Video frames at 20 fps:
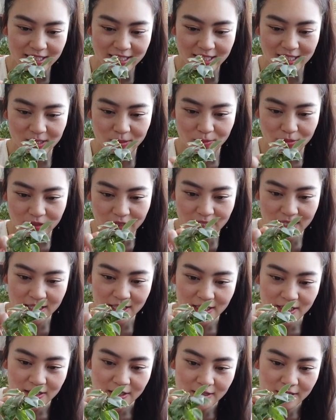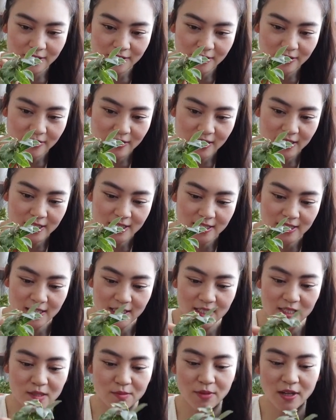this is pretty cute. It's
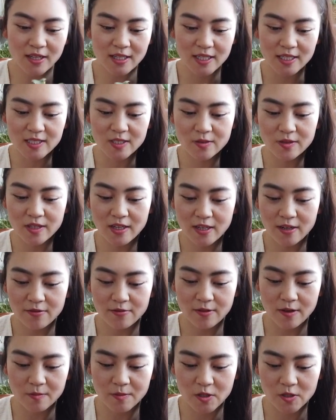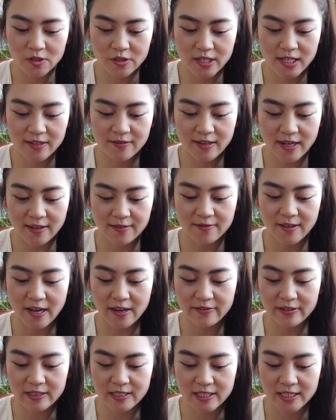the smallest rubber tree I've
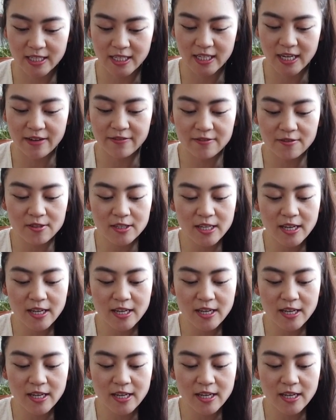ever seen. I've